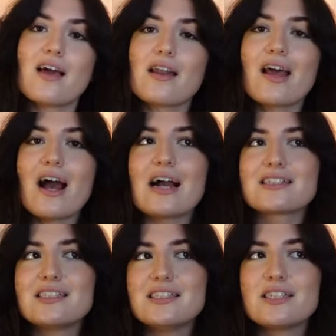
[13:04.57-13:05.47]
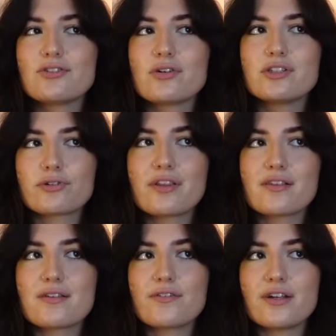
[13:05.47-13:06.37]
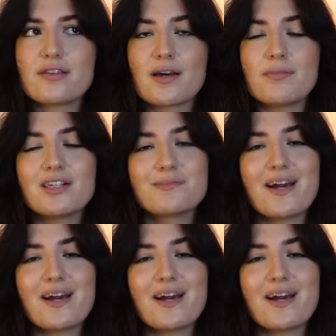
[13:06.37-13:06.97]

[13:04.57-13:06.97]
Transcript: and I actually did not enjoy this series that much,